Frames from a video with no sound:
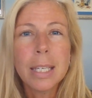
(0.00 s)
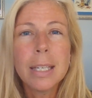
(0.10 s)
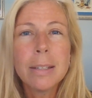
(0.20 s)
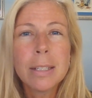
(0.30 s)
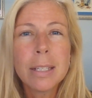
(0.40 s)

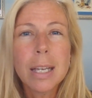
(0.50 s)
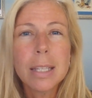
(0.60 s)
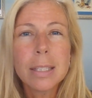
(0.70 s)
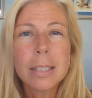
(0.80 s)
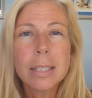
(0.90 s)
in
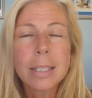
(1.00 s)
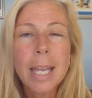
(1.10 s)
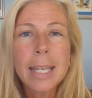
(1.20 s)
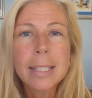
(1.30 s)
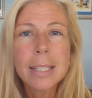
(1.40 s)

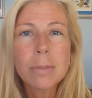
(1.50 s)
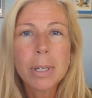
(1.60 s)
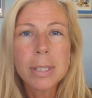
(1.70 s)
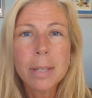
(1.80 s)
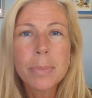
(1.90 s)
cases
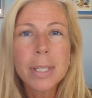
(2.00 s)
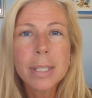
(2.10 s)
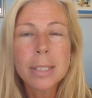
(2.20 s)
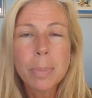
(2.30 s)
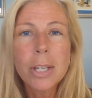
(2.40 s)
where
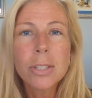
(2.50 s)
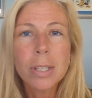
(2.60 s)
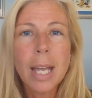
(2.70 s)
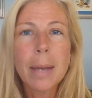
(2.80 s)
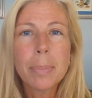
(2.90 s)
something
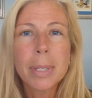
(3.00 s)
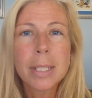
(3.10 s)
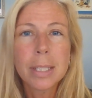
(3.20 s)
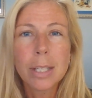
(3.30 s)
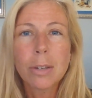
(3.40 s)
special
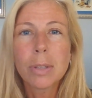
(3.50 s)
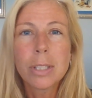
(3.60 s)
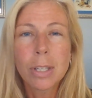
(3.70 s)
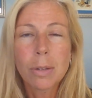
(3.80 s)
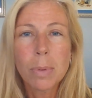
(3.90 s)
happened, it only
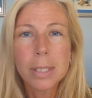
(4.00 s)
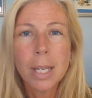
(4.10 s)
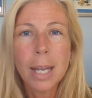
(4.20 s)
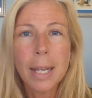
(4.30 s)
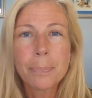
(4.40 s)
took one
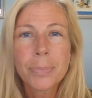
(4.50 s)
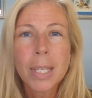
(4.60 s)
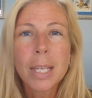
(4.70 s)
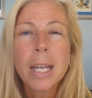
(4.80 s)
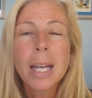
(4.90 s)
time.
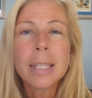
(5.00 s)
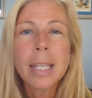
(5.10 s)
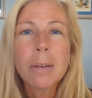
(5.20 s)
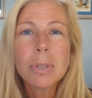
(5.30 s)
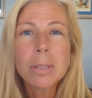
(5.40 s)
And
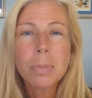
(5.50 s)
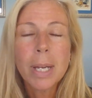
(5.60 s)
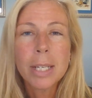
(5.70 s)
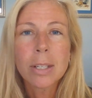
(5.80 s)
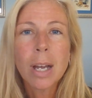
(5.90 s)
that was
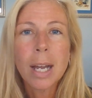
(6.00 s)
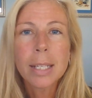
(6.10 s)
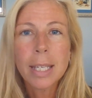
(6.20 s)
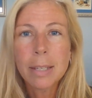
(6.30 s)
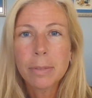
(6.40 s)
when
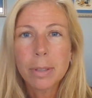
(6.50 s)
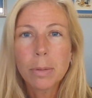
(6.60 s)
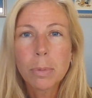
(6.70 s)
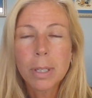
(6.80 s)
God gave a